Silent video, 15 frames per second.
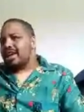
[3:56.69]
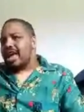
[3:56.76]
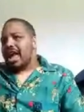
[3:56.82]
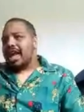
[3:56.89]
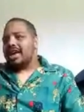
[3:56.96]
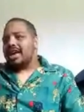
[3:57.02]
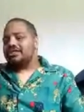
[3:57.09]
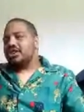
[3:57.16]

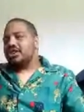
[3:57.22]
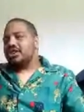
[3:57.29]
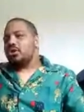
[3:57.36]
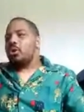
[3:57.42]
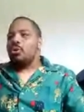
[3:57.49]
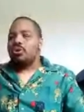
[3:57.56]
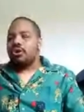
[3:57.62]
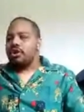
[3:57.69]
ancestors,
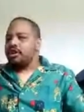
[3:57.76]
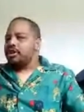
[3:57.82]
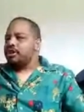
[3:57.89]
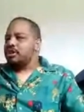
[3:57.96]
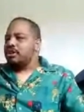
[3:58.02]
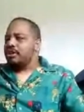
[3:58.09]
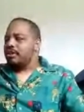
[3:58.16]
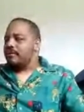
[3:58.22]
or
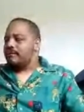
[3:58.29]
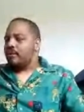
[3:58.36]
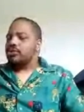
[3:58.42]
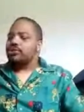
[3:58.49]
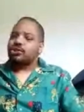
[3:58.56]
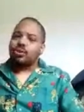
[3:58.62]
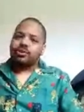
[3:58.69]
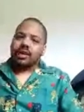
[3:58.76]

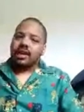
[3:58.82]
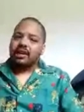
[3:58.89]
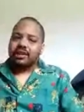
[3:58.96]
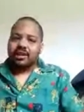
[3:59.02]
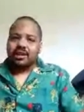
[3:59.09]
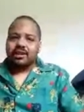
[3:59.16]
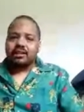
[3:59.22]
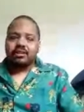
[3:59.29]
Force Ghost
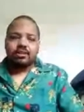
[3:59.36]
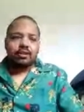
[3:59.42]
Anakin.